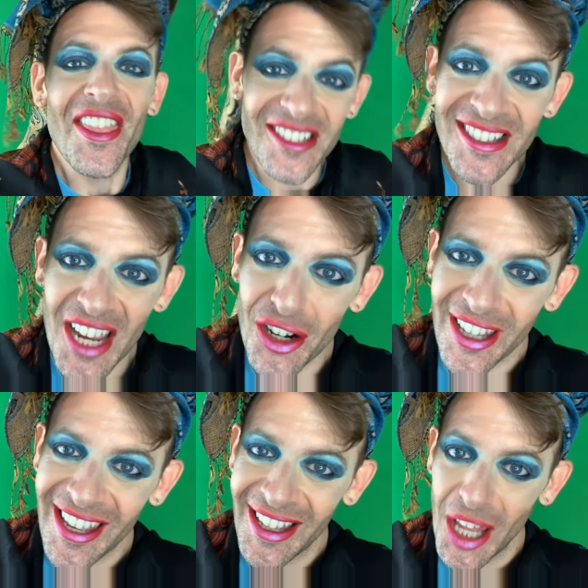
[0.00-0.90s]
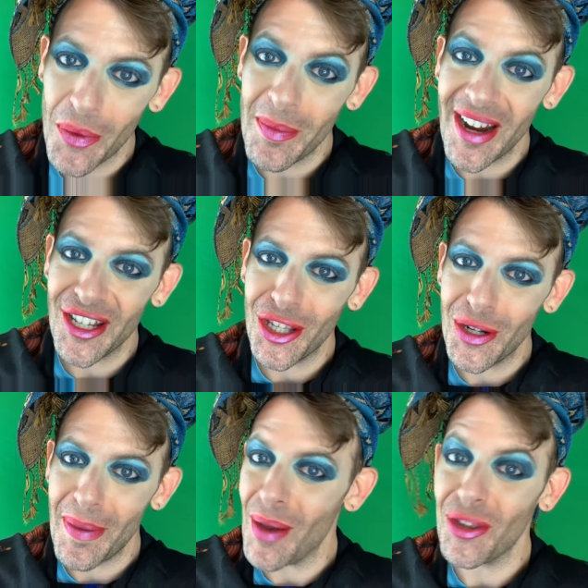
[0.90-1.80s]
This is Eric Kehela reminding
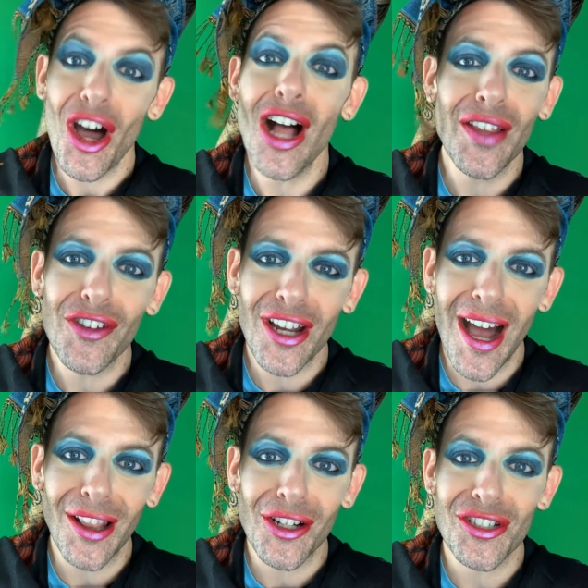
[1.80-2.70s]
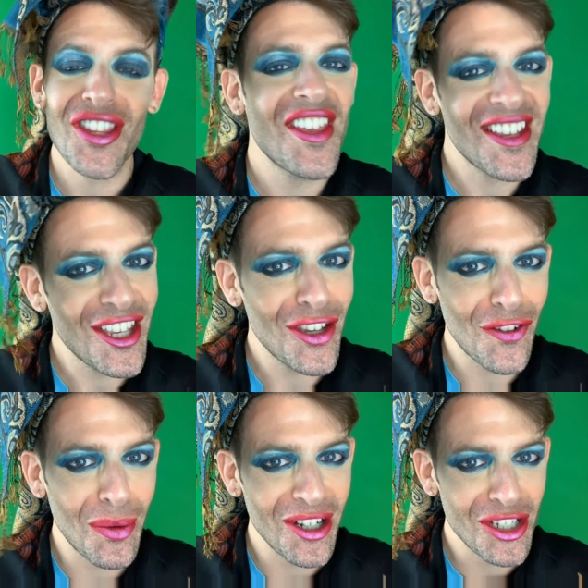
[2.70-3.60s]
you to paint with all of your colors. Thanking you
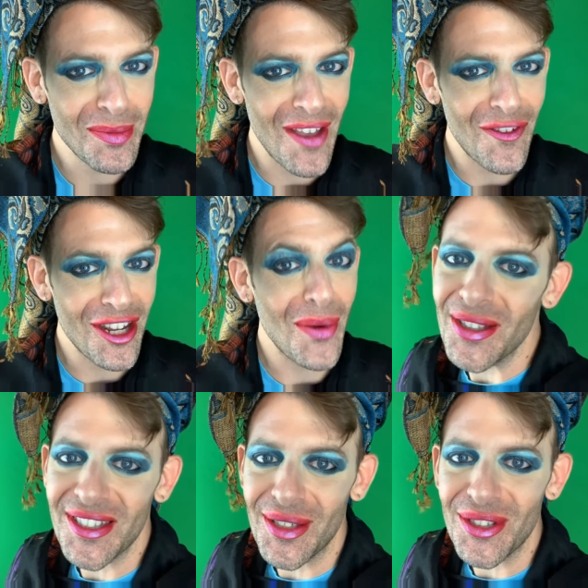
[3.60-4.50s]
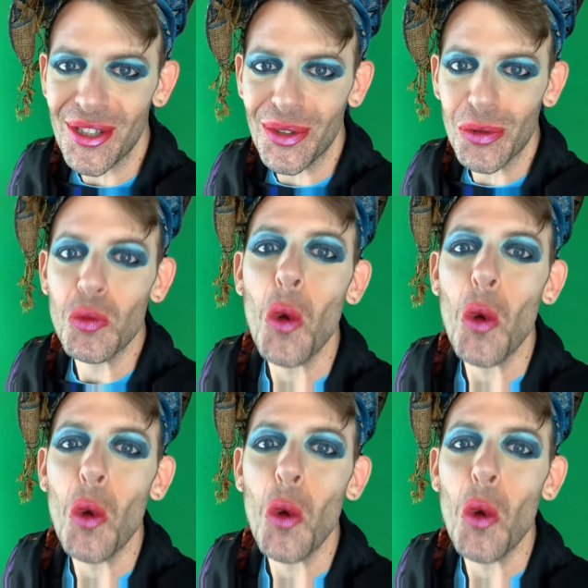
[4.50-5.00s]
for watching my video. I'll see you soon.